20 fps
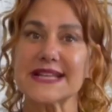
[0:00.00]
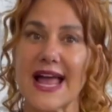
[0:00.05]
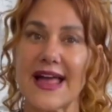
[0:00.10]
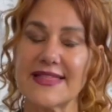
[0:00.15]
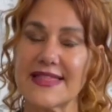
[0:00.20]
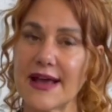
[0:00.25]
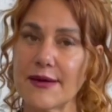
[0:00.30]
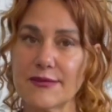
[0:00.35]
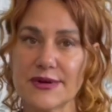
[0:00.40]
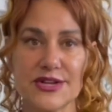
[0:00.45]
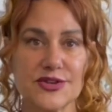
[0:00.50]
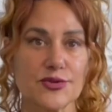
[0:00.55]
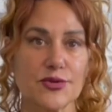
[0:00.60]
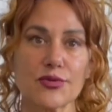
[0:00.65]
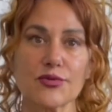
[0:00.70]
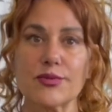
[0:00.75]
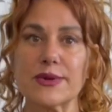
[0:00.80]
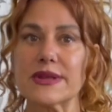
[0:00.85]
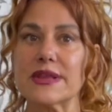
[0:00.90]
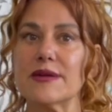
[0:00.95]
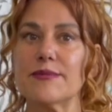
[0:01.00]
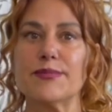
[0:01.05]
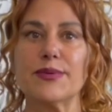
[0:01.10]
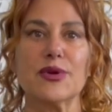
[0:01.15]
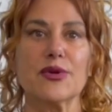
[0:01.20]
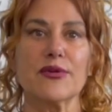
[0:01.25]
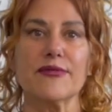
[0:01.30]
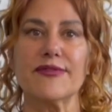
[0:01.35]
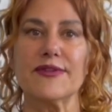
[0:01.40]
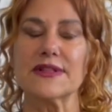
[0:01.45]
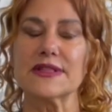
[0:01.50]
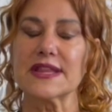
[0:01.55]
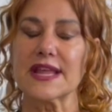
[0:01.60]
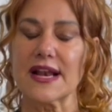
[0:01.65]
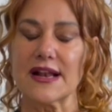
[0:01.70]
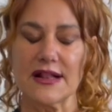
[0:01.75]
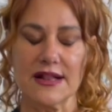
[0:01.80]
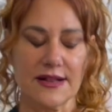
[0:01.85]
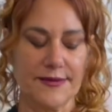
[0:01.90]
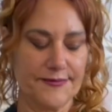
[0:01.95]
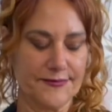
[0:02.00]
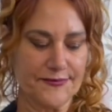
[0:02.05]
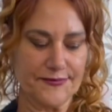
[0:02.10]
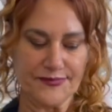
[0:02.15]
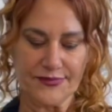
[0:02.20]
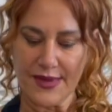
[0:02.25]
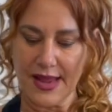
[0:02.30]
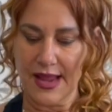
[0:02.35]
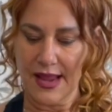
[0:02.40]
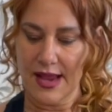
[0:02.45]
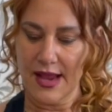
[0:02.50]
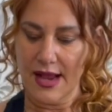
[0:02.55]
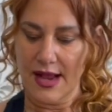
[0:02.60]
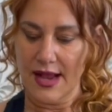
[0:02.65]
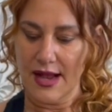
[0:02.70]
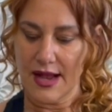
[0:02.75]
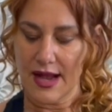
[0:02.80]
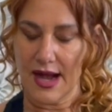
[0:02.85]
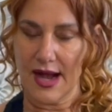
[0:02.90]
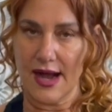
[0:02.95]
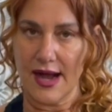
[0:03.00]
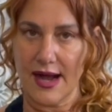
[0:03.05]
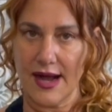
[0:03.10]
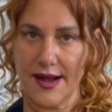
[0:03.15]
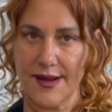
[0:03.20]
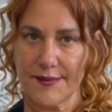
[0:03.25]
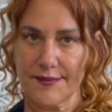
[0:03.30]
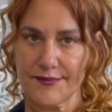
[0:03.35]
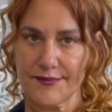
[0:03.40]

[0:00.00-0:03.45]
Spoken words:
And then we do a really beautiful little kind